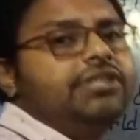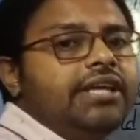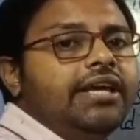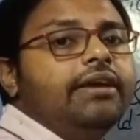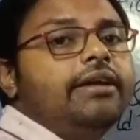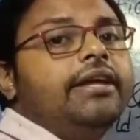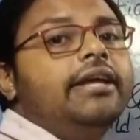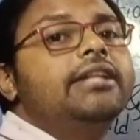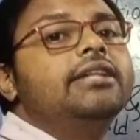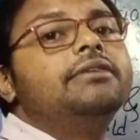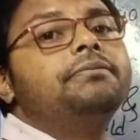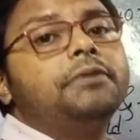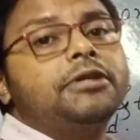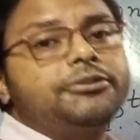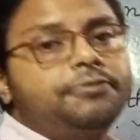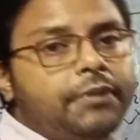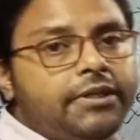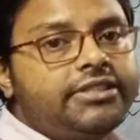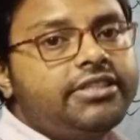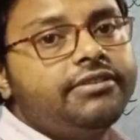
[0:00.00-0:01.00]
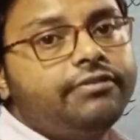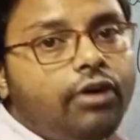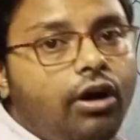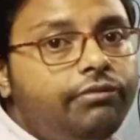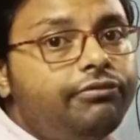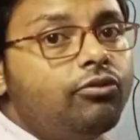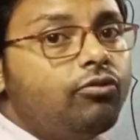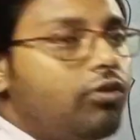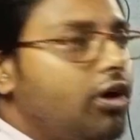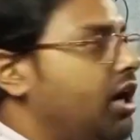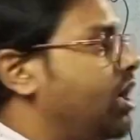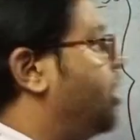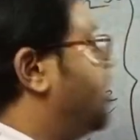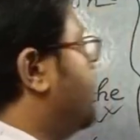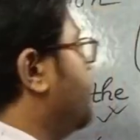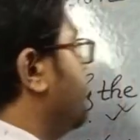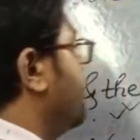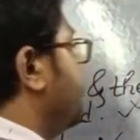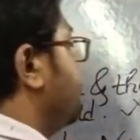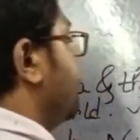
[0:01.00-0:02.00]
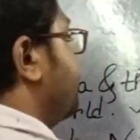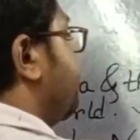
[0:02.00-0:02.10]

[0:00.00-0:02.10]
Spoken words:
see in the perspective of world.